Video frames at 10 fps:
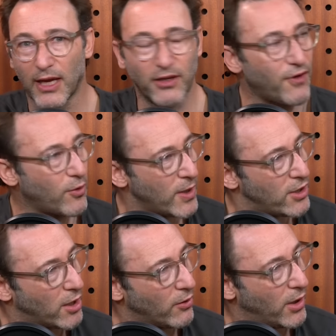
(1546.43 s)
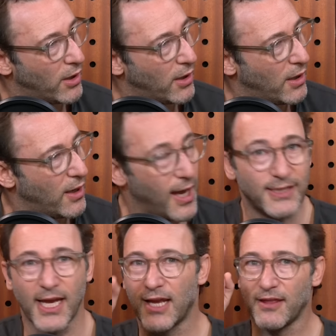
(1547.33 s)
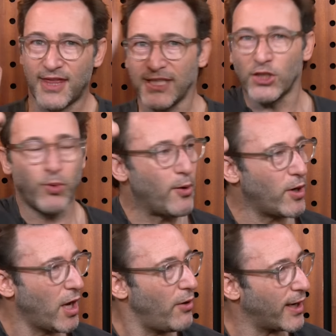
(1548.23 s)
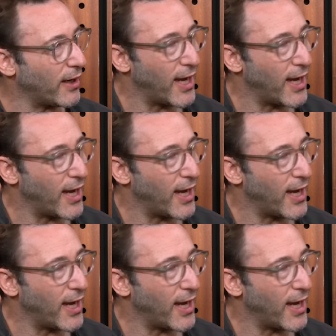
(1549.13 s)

out the front window and saying, this is where we're going.